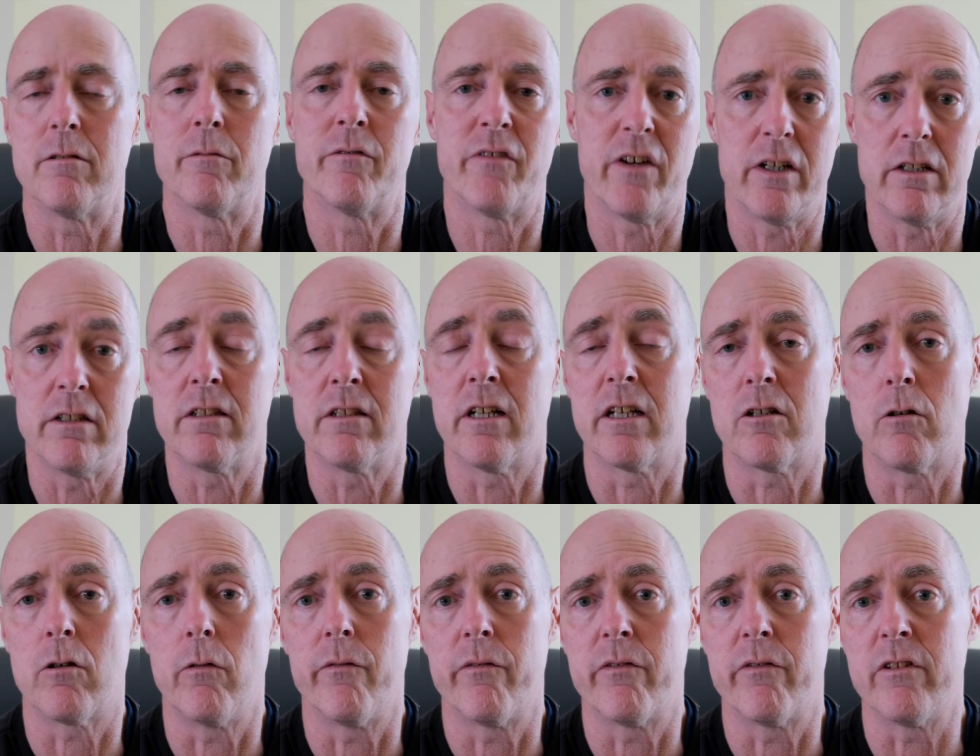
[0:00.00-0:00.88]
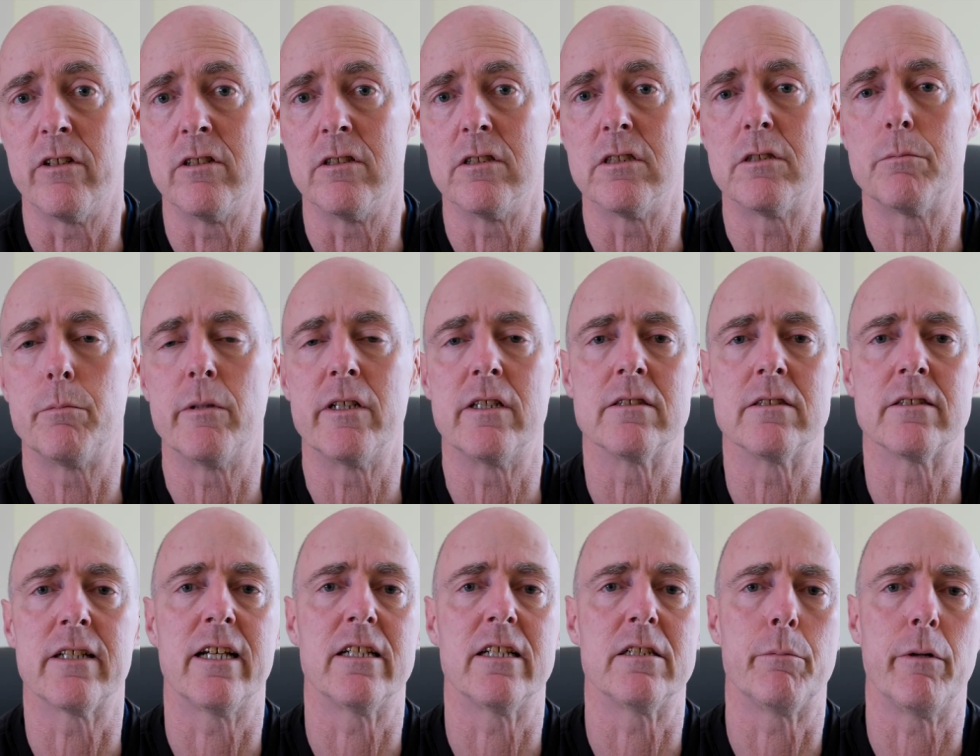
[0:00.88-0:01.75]
vote of no confidence
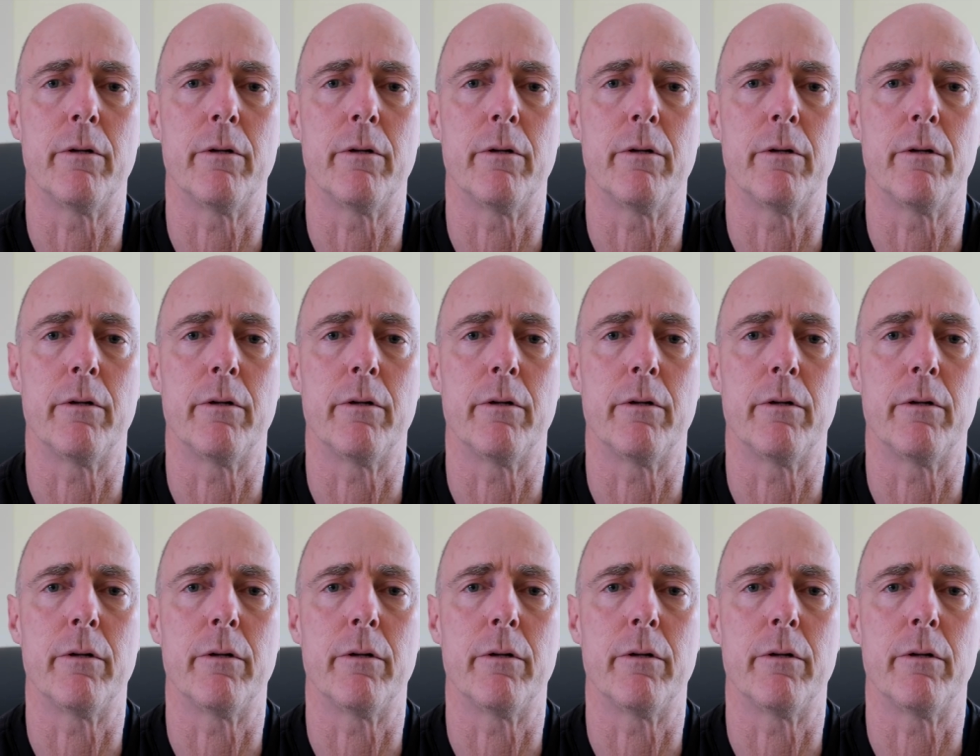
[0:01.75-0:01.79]
because that's